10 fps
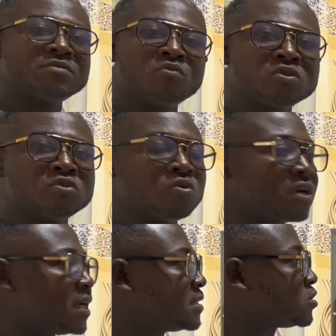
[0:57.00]
you want to look
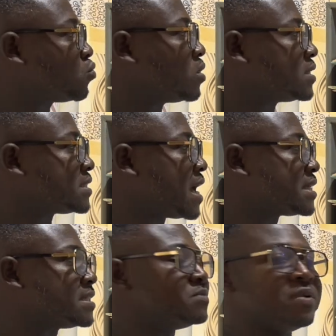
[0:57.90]
at is what is
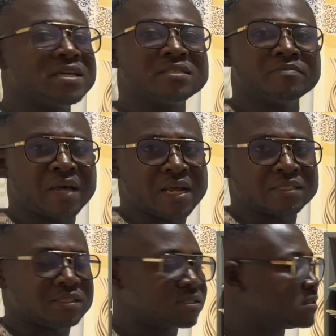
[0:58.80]
acid-base
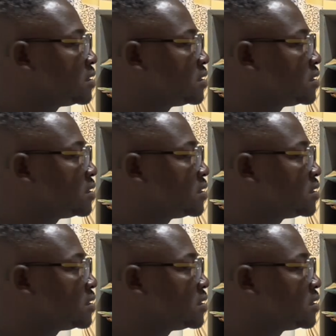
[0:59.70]
balance.